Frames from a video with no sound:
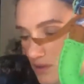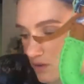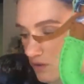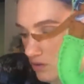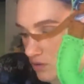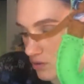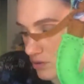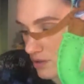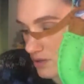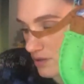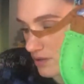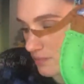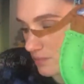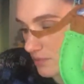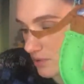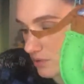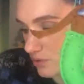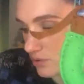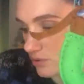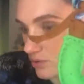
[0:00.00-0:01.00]
Or the
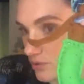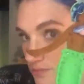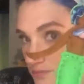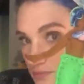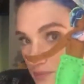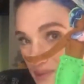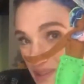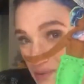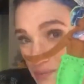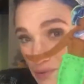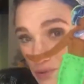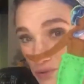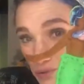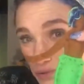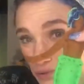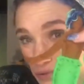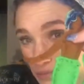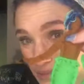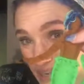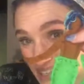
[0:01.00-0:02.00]
blue. I mean the blue
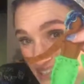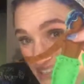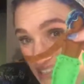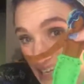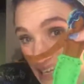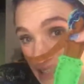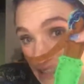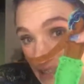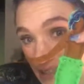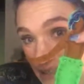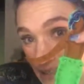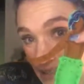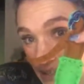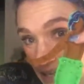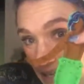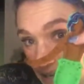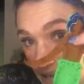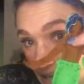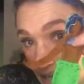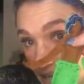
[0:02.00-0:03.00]
makes sense because
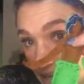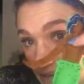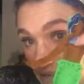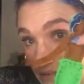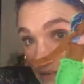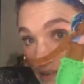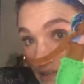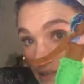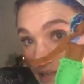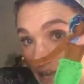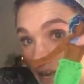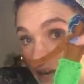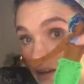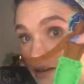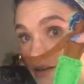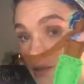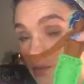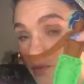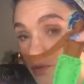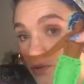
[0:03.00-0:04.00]
his hair is
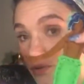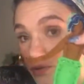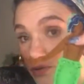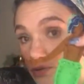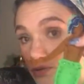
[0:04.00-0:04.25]
blue.